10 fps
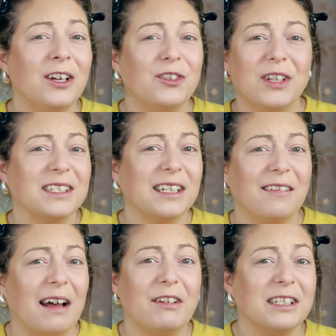
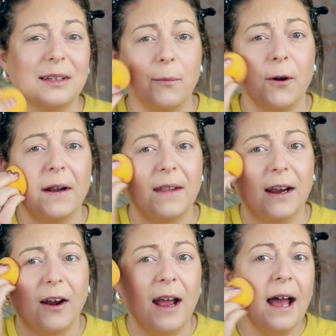2011, somewhere in
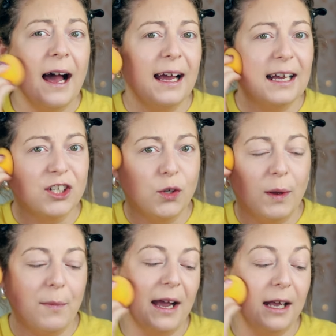there. I actually
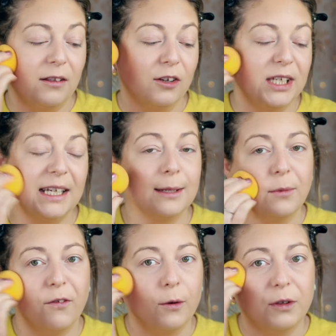went back and looked at some
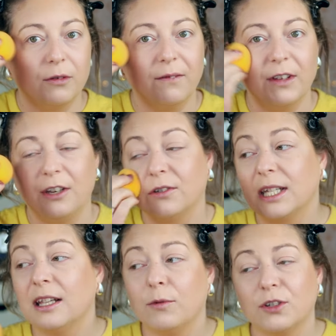of her beauty videos
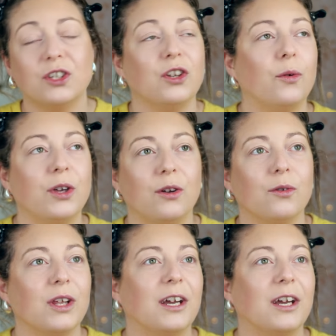and they were so cute.